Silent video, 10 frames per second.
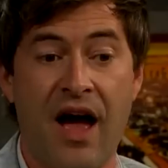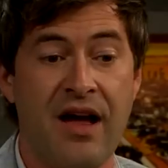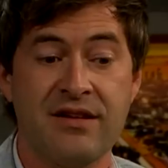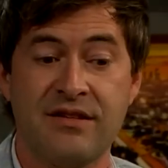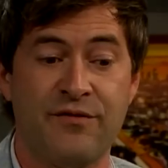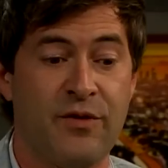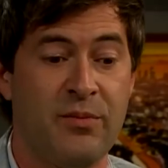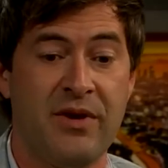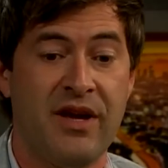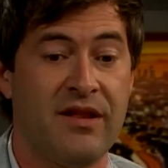honestly, for
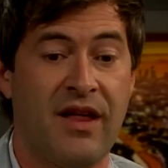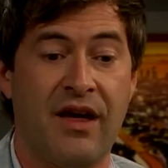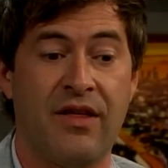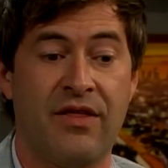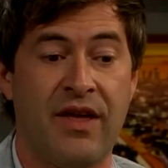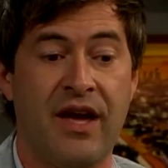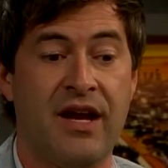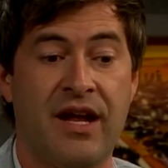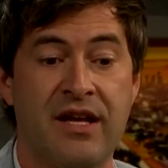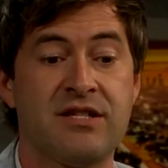me, like the,
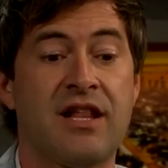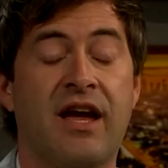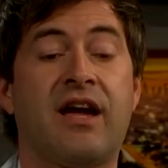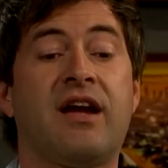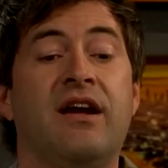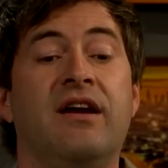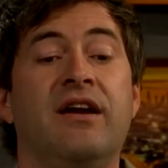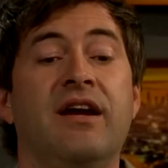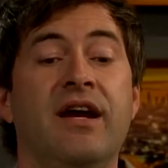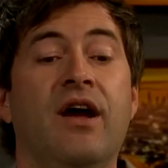it, it is like
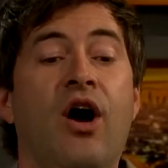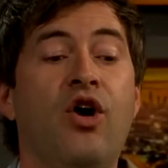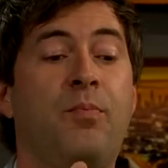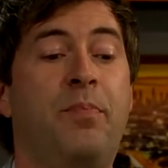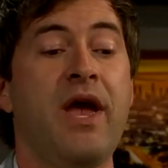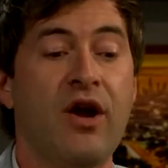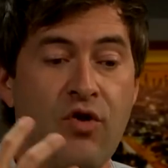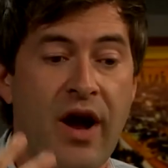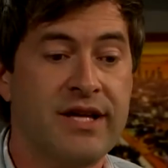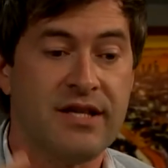a big
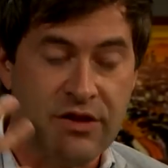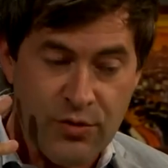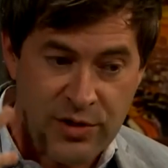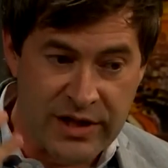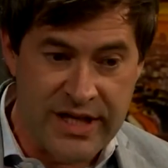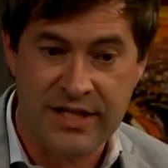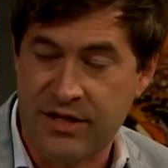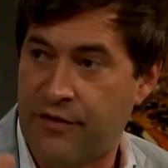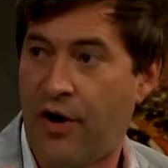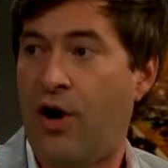cry. It's like the release
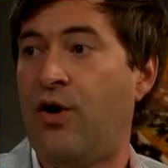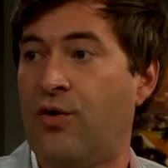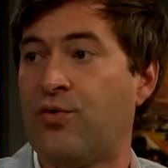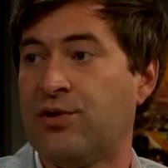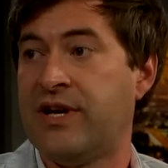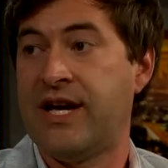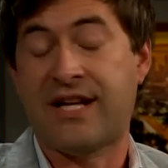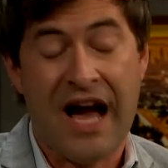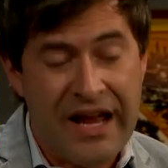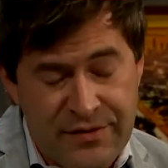of all. Really, it
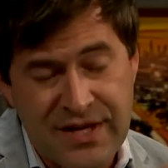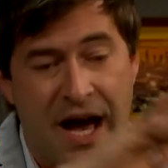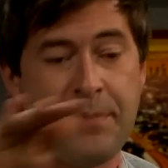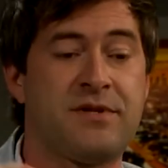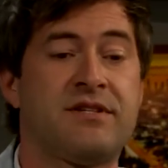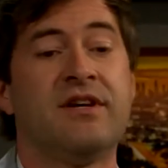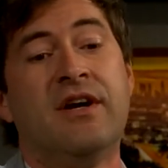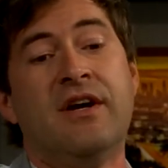kind of tops